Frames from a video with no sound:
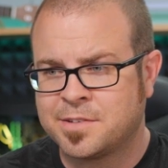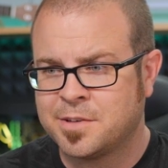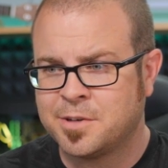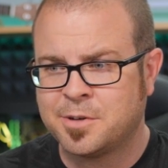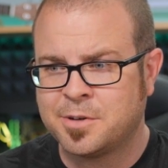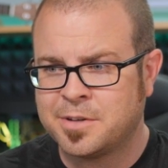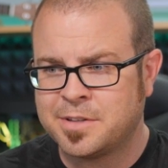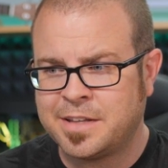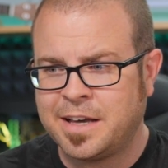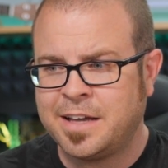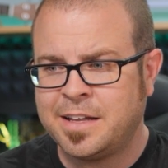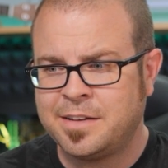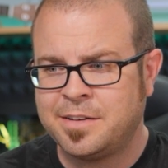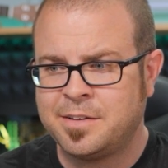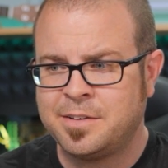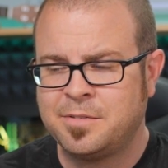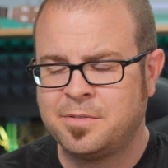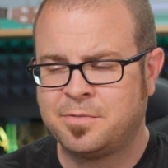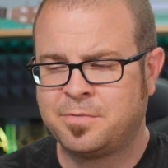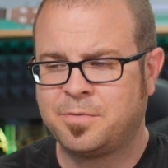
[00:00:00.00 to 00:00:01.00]
So
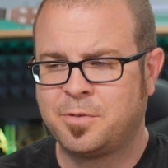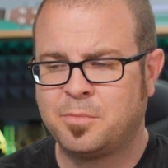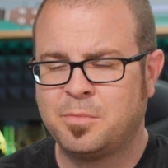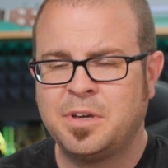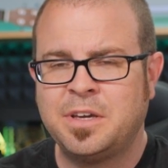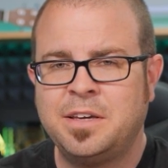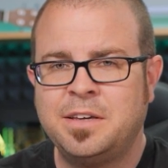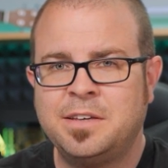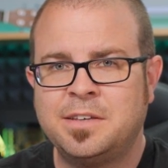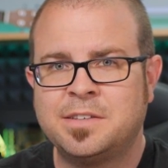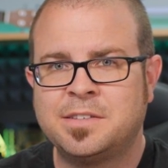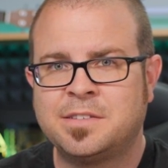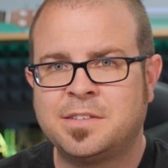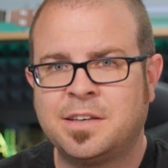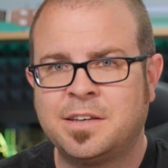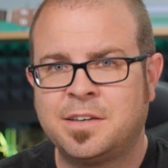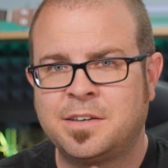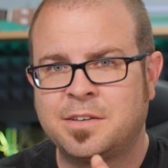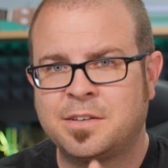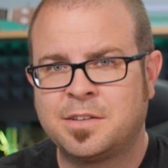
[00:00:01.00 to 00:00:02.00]
that for me is
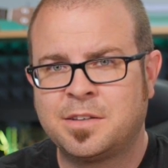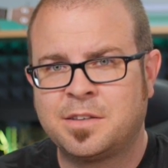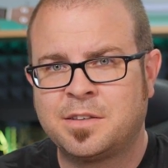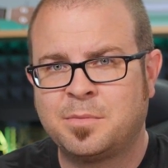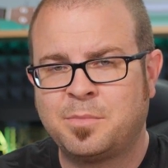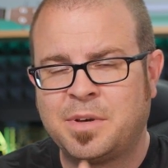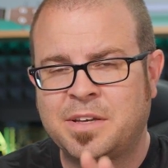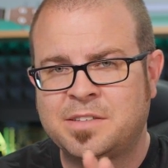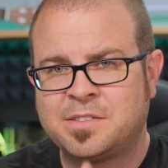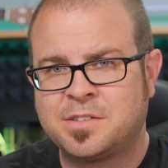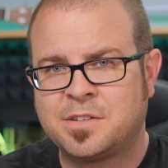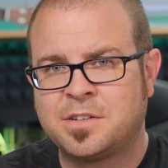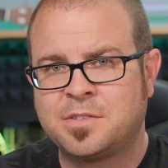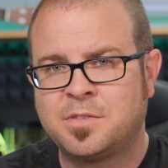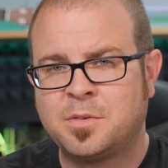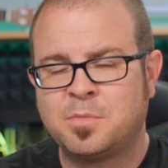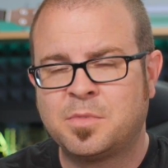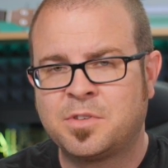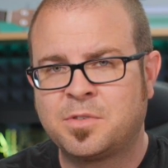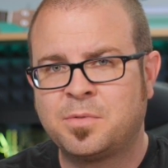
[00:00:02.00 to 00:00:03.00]
like the best sort of
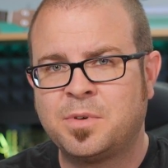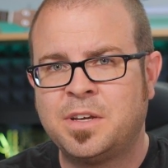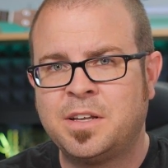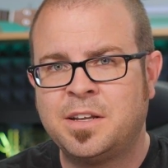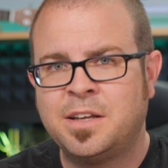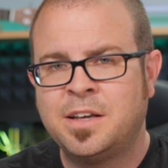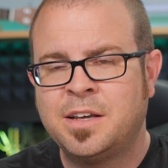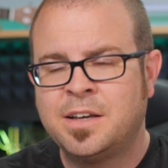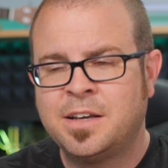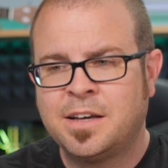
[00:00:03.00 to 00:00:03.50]
in between.